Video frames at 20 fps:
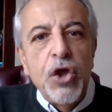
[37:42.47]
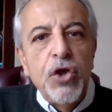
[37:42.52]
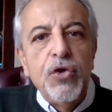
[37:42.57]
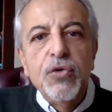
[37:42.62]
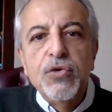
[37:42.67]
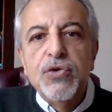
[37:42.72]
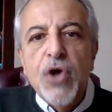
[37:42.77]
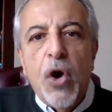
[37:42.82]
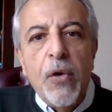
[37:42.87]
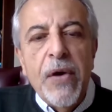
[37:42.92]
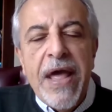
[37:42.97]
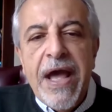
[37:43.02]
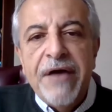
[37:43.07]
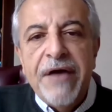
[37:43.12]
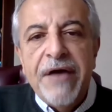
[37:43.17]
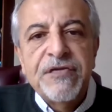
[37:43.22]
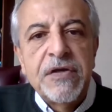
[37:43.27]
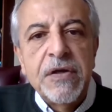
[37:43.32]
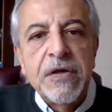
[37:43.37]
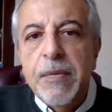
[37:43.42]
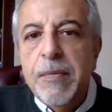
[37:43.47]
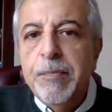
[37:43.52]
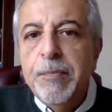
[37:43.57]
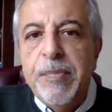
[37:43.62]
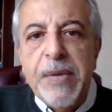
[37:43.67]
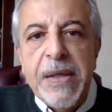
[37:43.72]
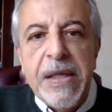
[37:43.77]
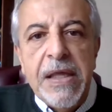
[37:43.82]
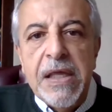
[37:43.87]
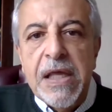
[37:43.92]
you don't have to
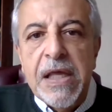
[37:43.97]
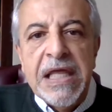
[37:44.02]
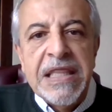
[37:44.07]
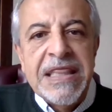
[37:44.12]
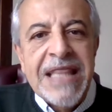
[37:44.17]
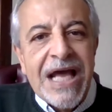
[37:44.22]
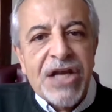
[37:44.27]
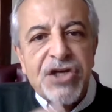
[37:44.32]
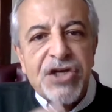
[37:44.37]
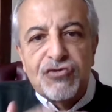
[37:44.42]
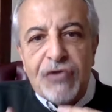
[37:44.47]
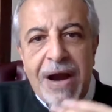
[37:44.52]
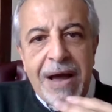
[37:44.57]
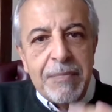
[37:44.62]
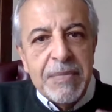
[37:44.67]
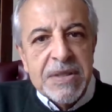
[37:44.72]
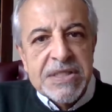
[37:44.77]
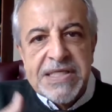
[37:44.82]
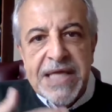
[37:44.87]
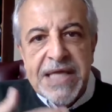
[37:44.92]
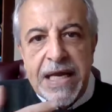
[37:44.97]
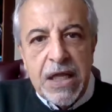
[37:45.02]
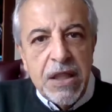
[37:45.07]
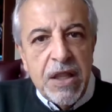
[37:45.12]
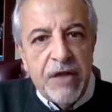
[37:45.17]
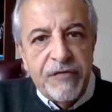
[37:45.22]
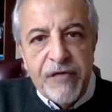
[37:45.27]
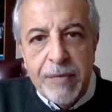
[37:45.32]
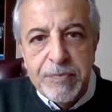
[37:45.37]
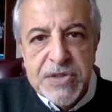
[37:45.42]
be in that drama
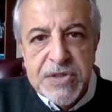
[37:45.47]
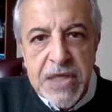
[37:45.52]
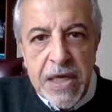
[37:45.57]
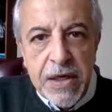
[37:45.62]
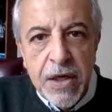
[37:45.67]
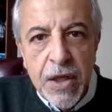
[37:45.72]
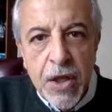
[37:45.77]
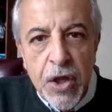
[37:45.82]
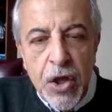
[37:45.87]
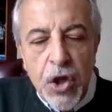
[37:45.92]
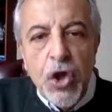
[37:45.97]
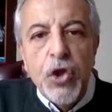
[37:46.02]
cycle of upset.